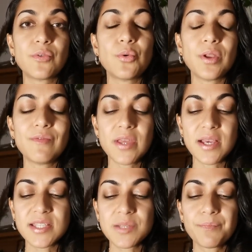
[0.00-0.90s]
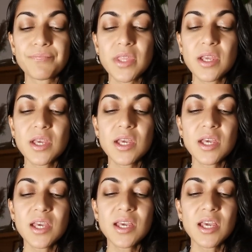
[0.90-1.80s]
of all of this.
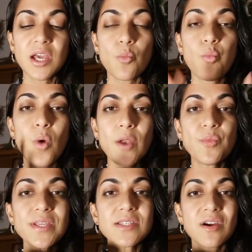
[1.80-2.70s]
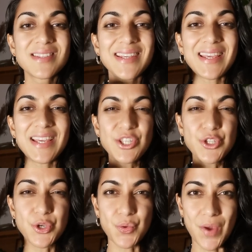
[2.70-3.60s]
When we start to
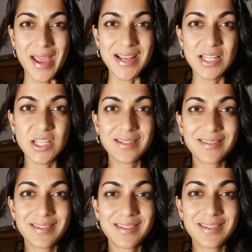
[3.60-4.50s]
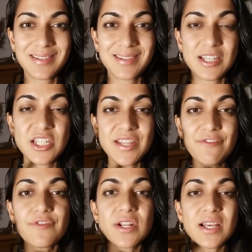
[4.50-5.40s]
integrate
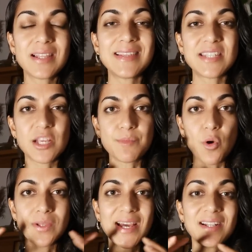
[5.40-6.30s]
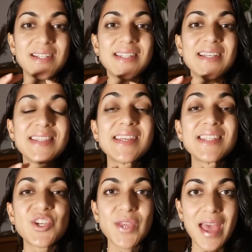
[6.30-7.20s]
different holistic modalities
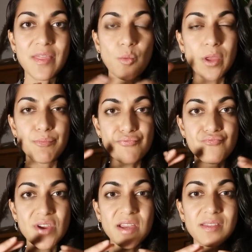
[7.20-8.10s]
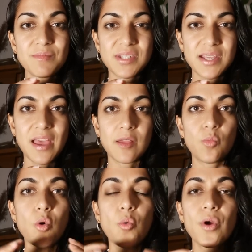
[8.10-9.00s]
together, we bring them together,
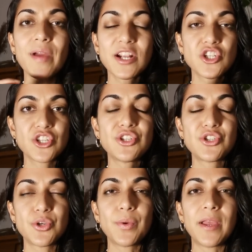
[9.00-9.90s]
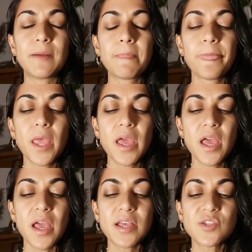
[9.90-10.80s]
what we're actually doing
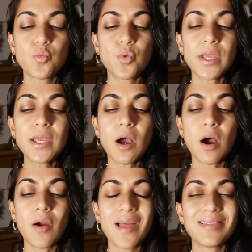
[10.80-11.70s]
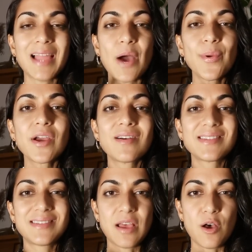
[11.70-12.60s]
is we are allowing
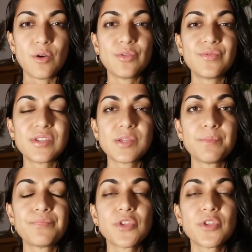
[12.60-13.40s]
ourselves